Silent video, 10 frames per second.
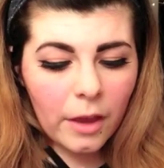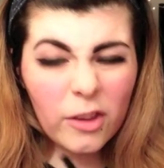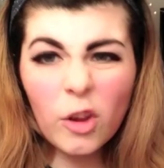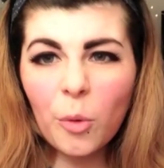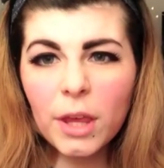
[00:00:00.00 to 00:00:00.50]

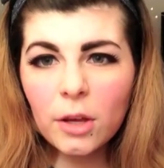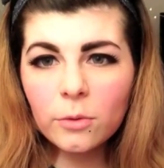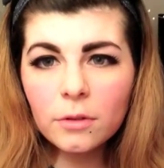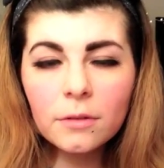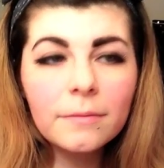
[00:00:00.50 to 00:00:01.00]
So
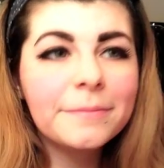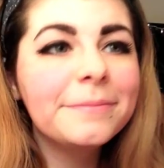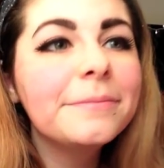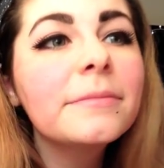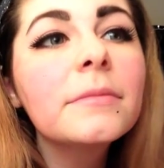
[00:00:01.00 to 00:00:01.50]

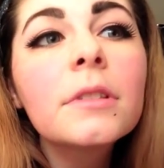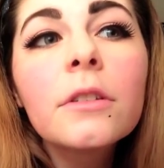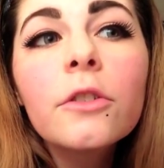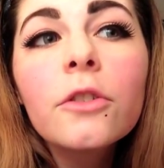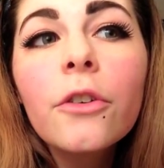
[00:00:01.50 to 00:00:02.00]

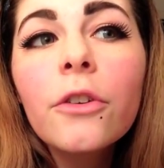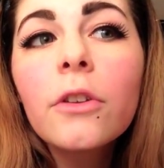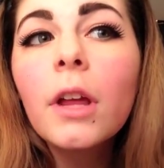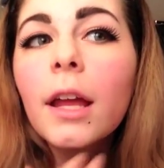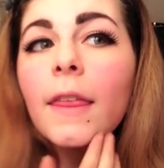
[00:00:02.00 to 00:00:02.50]
cute.
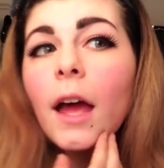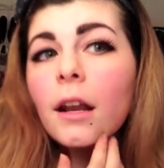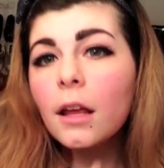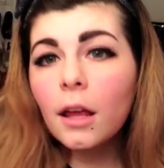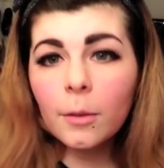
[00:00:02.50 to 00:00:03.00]
Just like that.
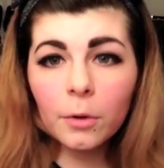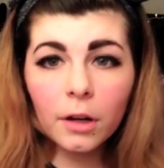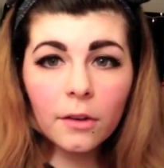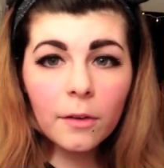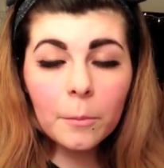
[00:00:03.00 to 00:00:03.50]

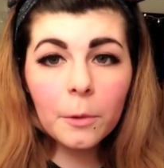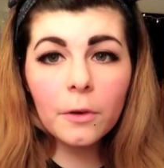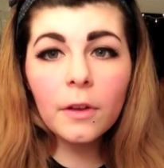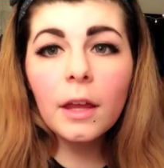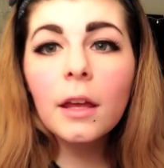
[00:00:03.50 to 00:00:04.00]
Pretty
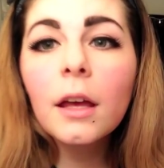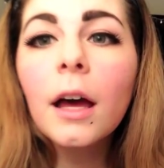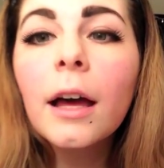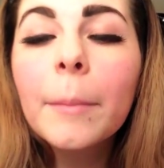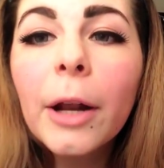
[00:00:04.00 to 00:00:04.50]
simple.
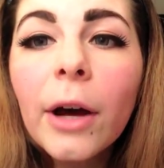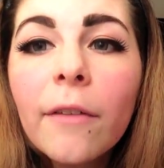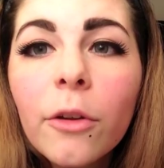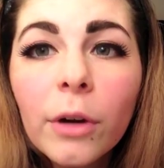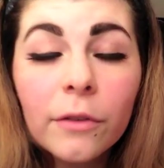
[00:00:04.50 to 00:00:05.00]
I don't
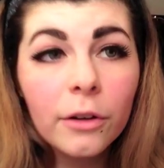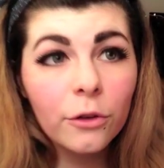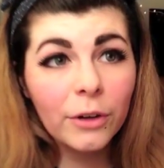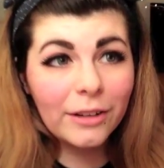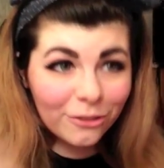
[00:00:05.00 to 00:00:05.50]
have the
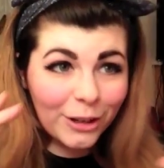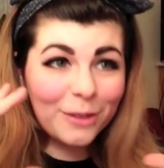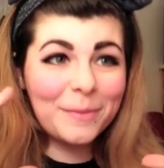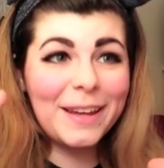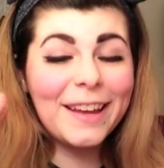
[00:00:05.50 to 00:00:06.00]
reference right in front
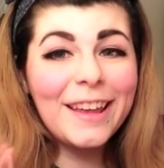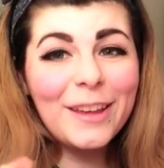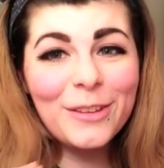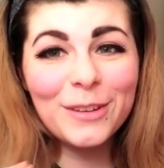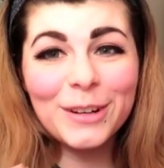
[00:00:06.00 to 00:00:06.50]
of me,
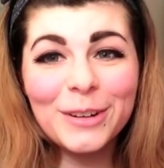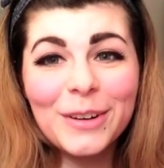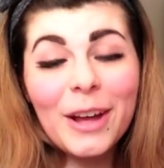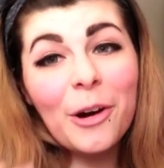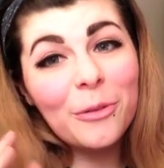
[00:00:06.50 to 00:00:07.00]
so
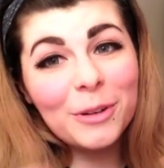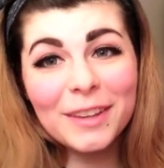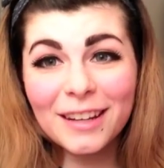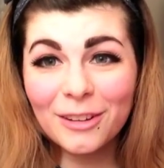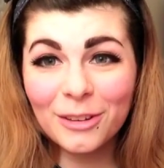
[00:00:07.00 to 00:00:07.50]
hopefully
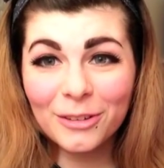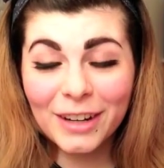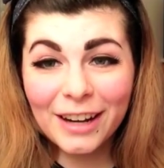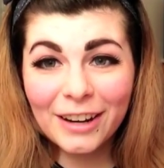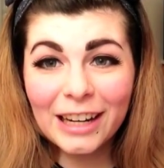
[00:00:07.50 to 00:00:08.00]
that is the
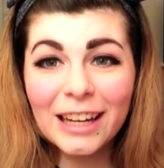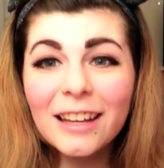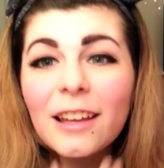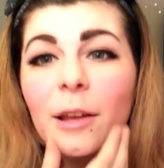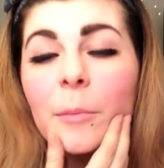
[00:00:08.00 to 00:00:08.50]
right area.
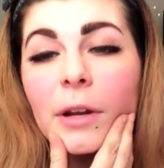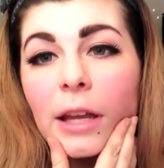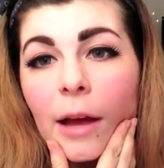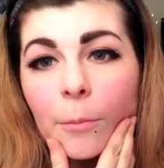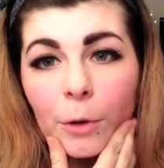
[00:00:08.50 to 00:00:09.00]
But
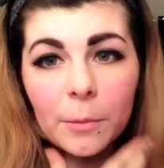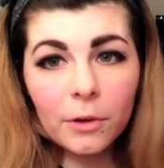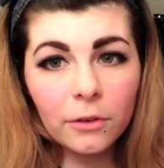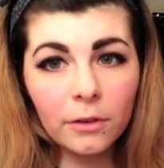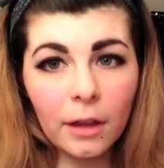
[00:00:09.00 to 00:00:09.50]
yeah, pretty
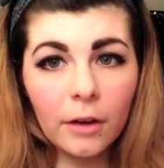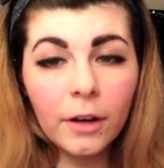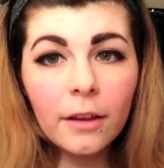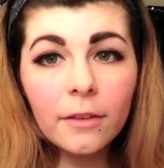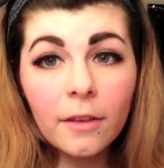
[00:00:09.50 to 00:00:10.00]
much just in that
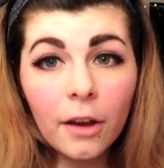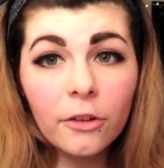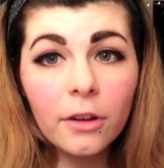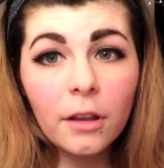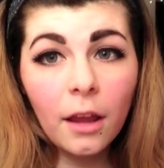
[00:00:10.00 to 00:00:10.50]
right
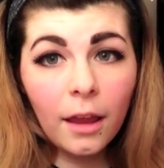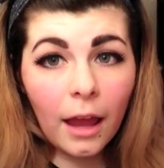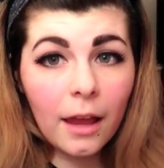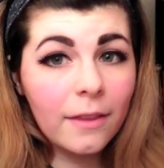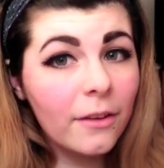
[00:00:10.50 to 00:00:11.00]
section.
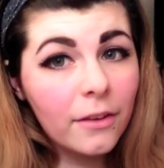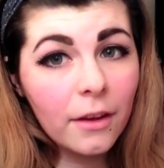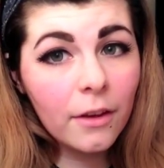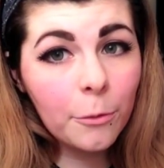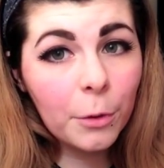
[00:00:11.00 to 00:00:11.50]
And this
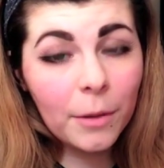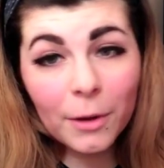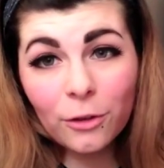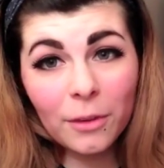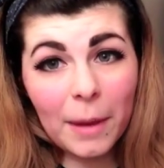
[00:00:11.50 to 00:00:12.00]
is pretty
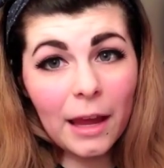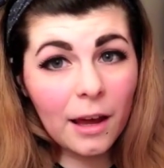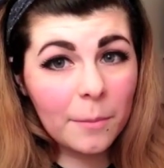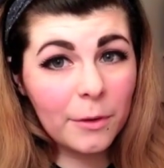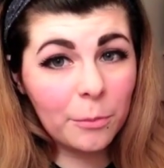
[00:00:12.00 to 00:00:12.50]
much the
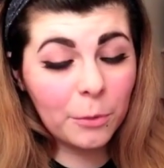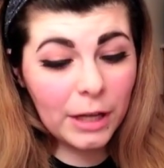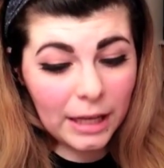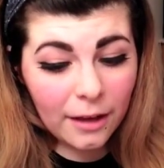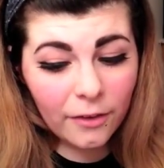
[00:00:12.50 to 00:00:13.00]
makeup. It's
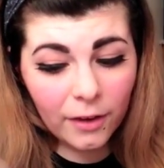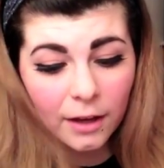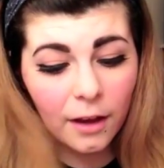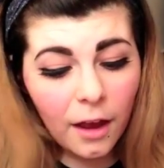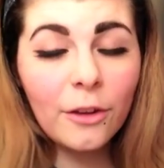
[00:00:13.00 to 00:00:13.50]
pretty
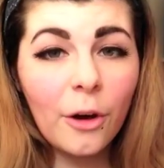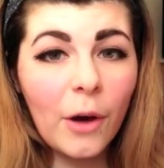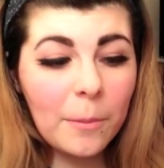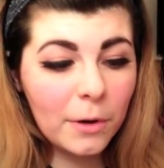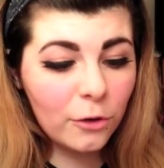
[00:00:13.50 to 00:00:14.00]
easy. So
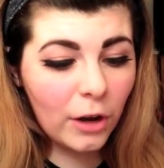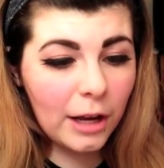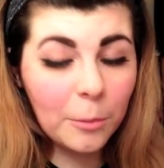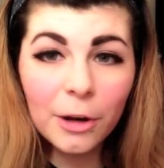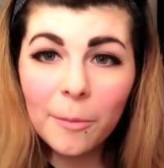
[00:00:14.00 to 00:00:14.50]
I'm going to try
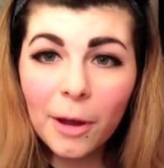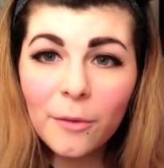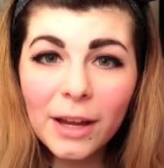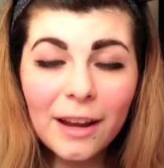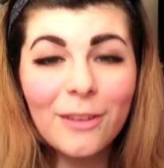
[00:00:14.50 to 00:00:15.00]
to put on my
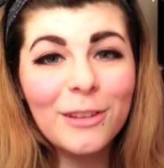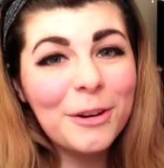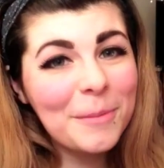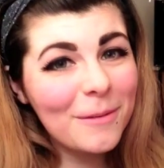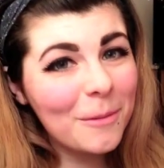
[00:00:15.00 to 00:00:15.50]
wig. It's a
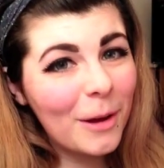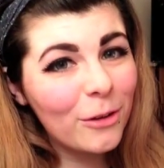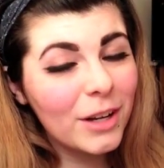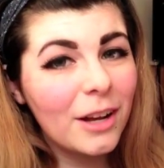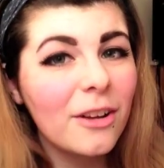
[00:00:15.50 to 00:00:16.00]
little bit of a
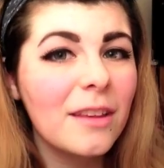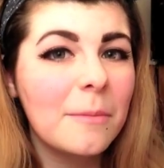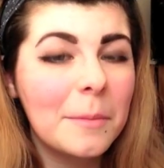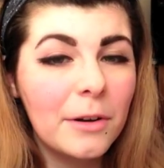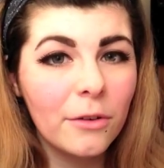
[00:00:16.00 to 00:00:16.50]
mess right now because I'm
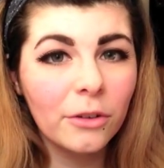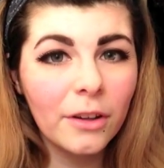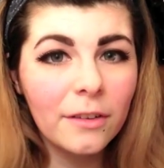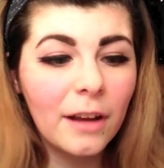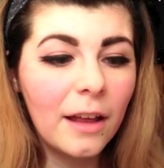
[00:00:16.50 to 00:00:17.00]
in the middle of
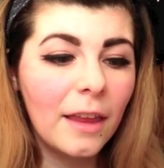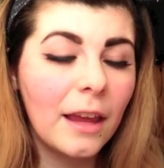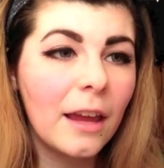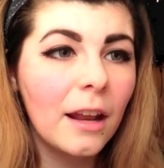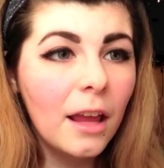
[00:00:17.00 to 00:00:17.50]

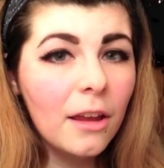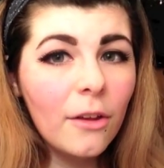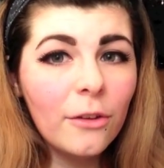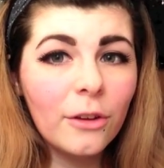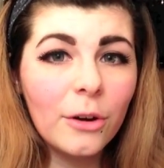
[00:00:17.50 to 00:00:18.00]
restyling it.
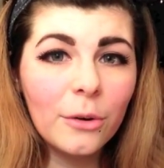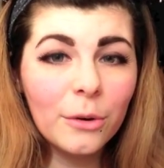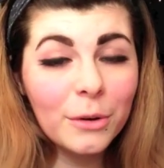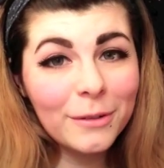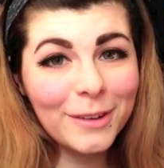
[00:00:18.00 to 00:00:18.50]
So
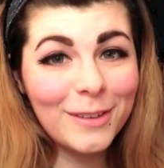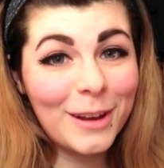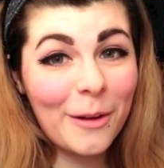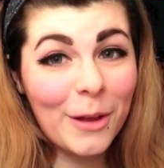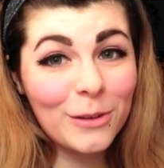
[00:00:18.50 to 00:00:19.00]
let's see
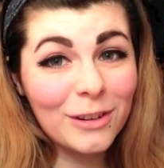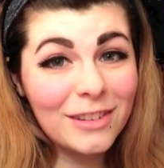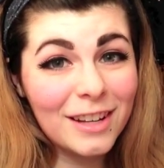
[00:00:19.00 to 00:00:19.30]
how that turns